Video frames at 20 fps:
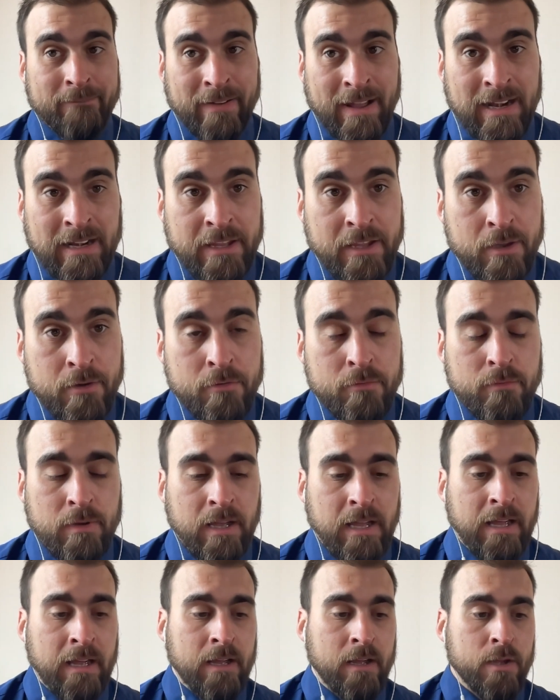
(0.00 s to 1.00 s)
value.
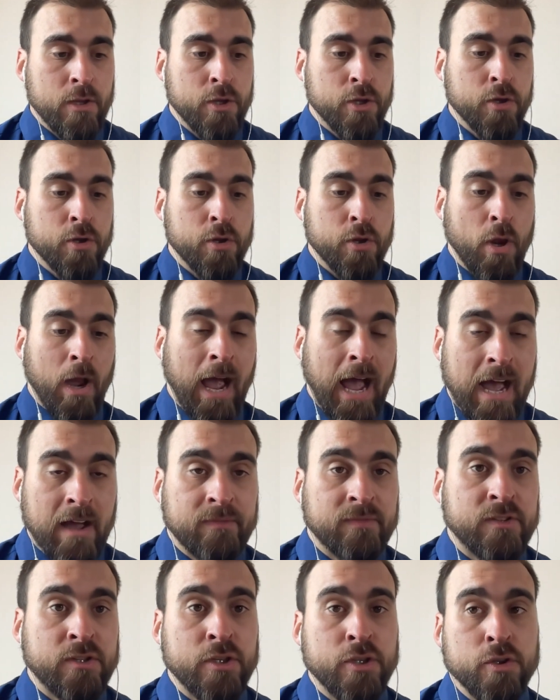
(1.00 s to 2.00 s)
You
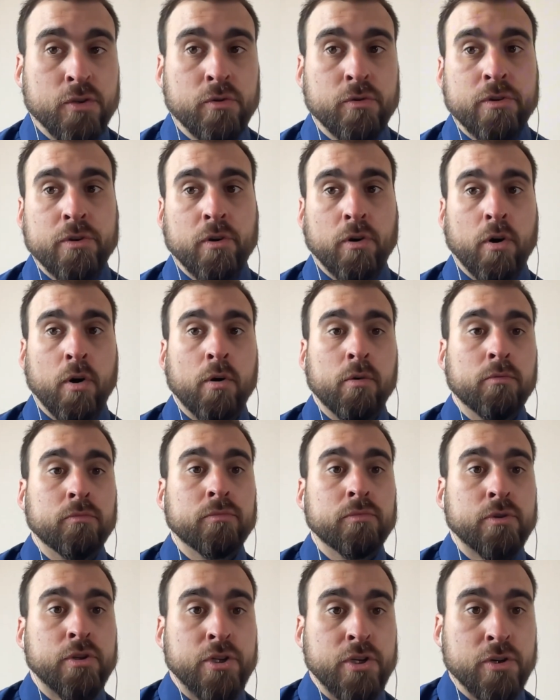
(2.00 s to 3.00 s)
have to do your
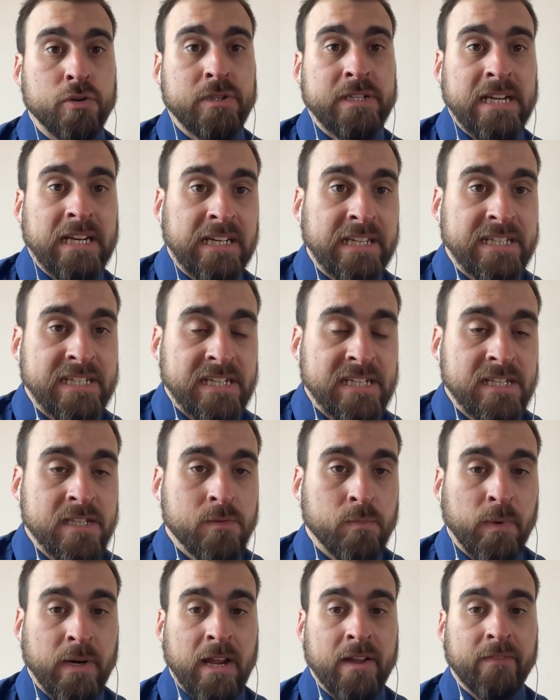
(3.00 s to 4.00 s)
own due diligence
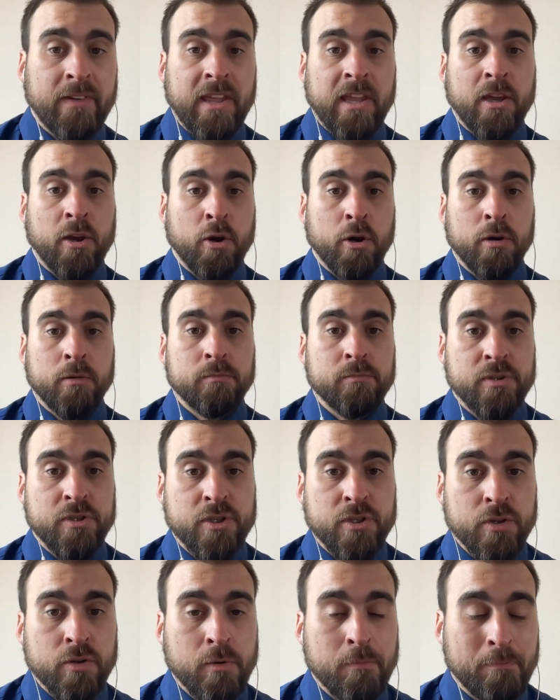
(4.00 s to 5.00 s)
whenever it comes
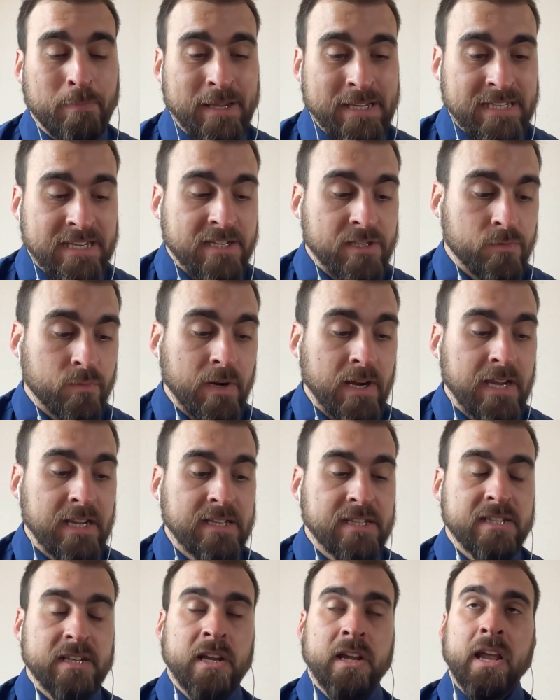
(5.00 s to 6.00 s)
to business
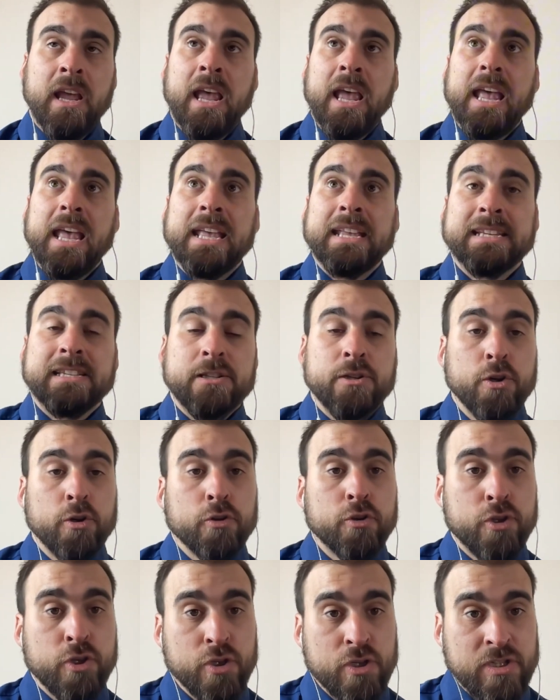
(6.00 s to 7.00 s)
rates. It's
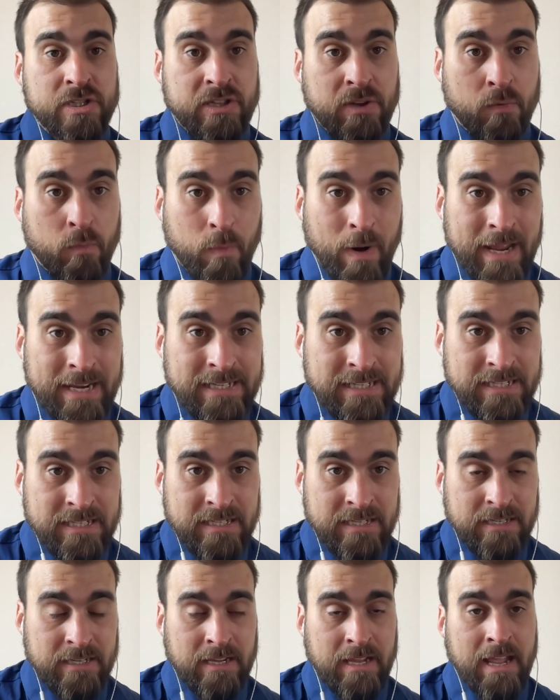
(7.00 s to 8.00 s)
not just the
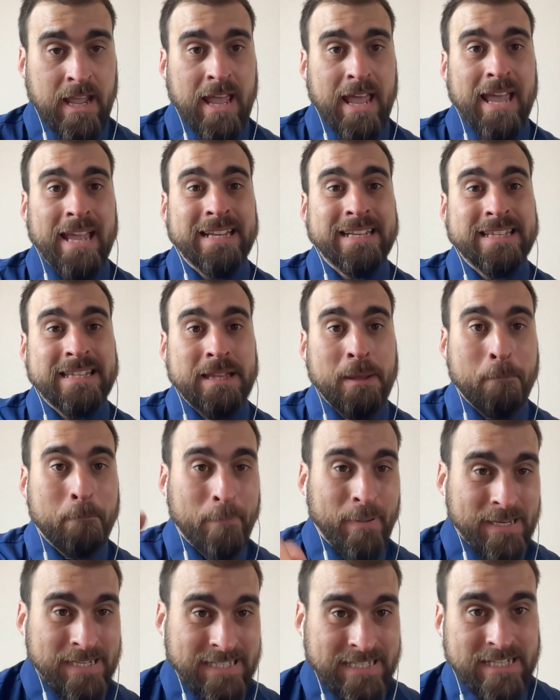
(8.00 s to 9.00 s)
rent, it's the
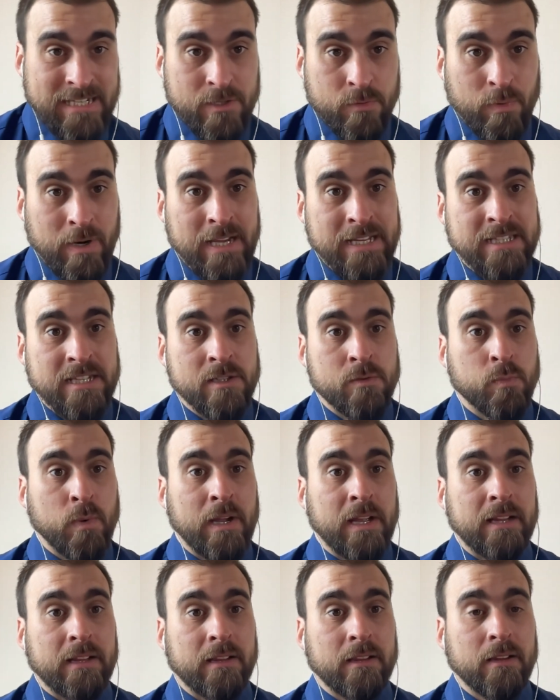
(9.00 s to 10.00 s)
business rates as
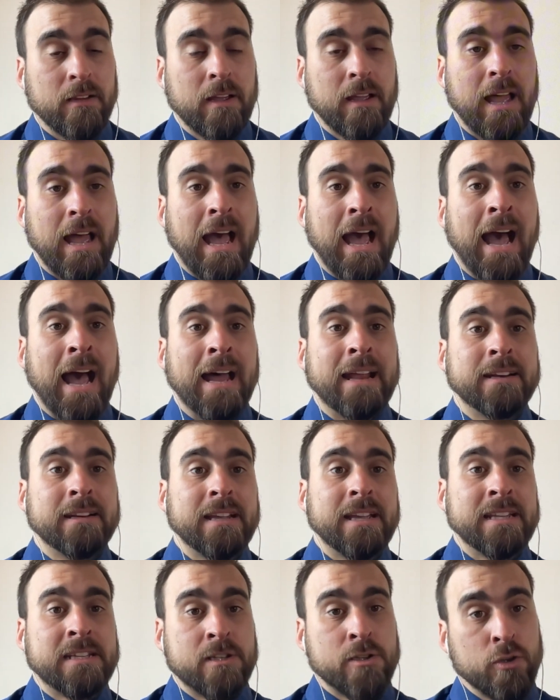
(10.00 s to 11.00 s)
well. And
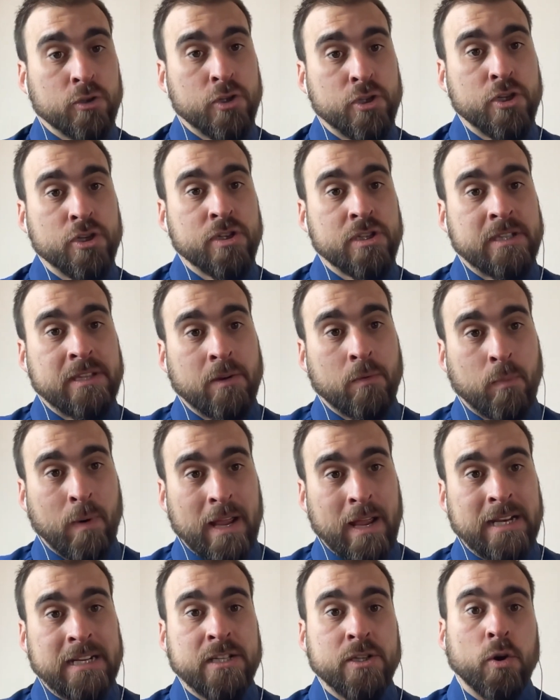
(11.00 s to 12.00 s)
it's not just the
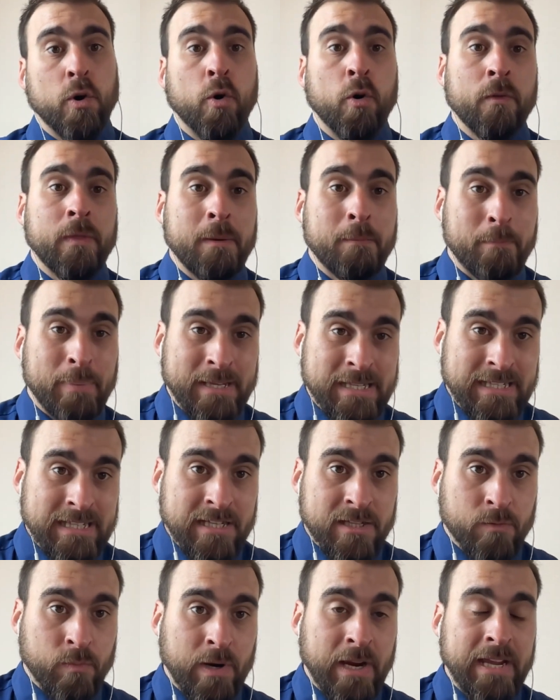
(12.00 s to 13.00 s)
rent or the
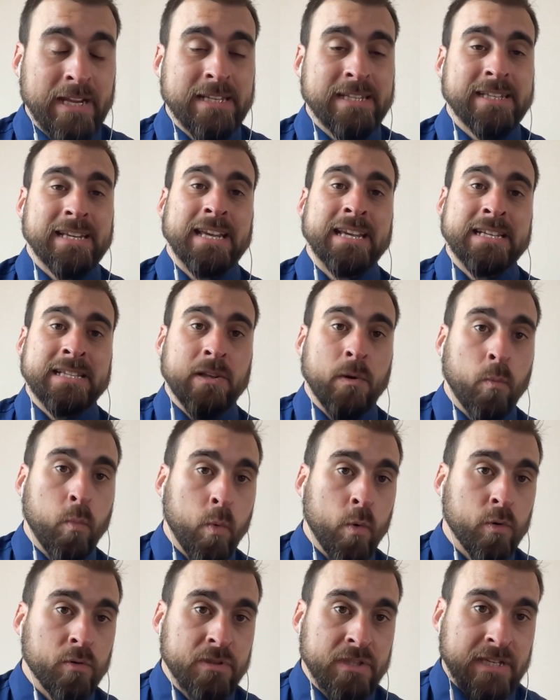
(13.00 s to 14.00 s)
business rates, it's the
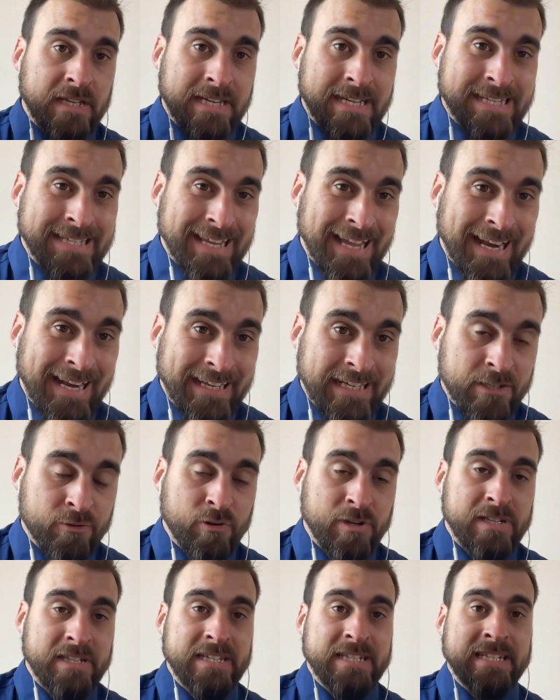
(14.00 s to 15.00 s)
water, it's the
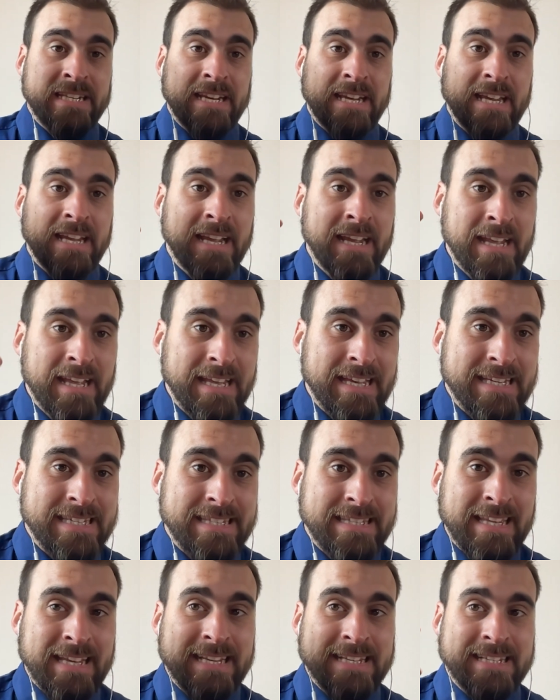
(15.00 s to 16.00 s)
electricity, it's
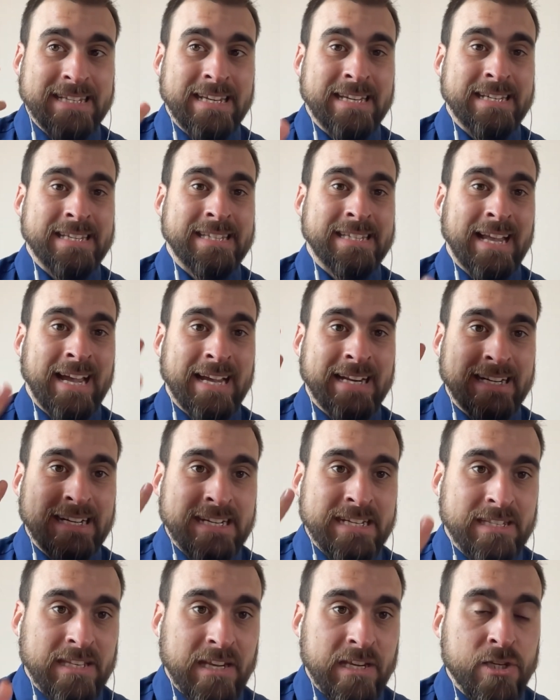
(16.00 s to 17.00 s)
this, it's that,
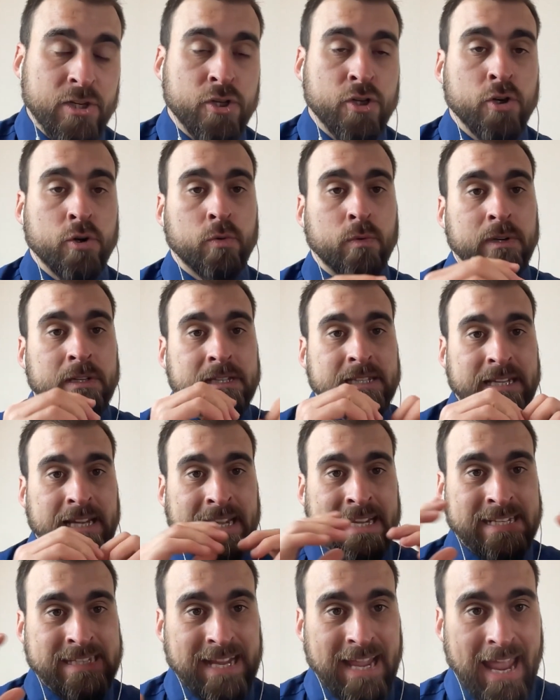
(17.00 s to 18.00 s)
it's the insurance,
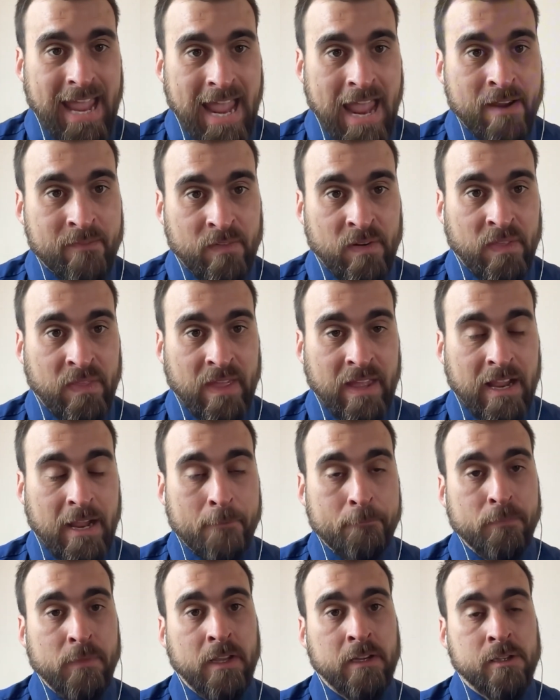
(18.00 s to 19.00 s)
it's everything.
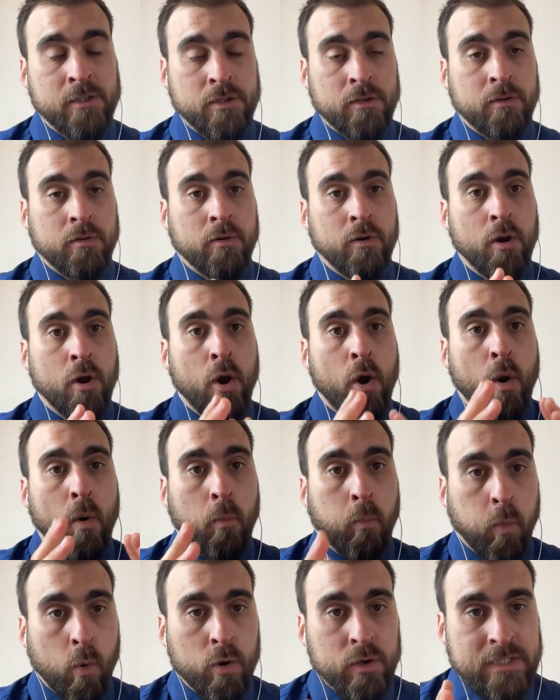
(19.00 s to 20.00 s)
So
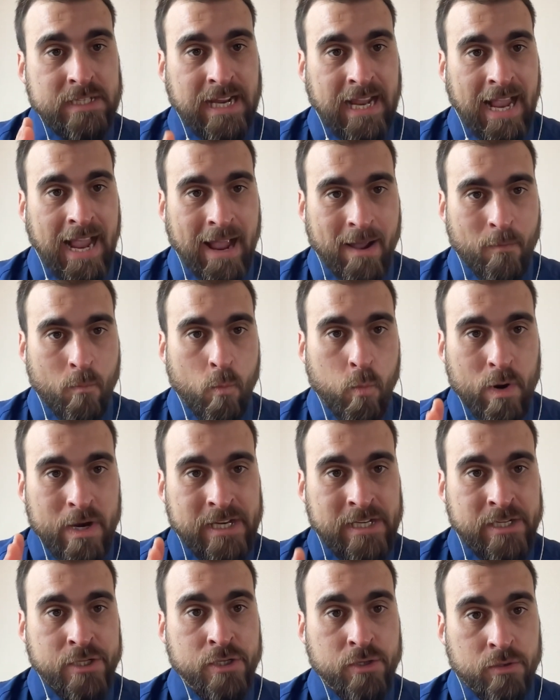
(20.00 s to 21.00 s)
what can we
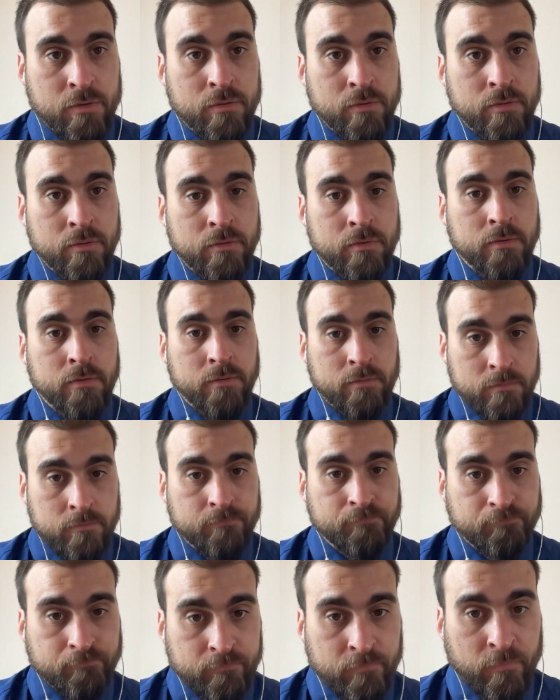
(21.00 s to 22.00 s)
do,
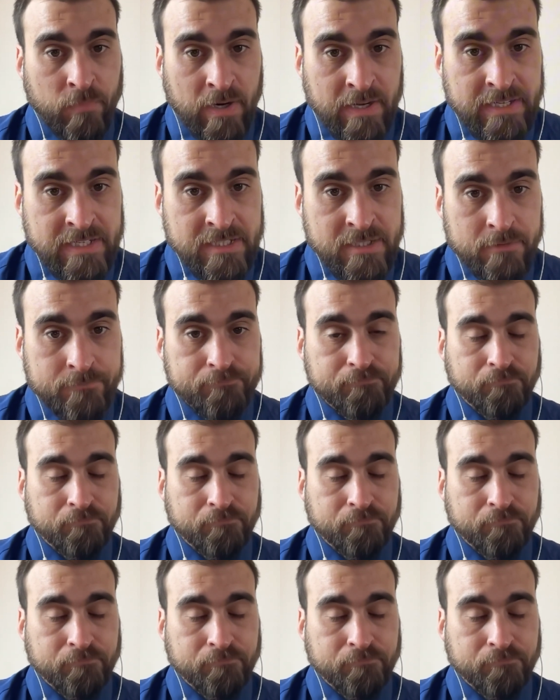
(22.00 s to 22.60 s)
right,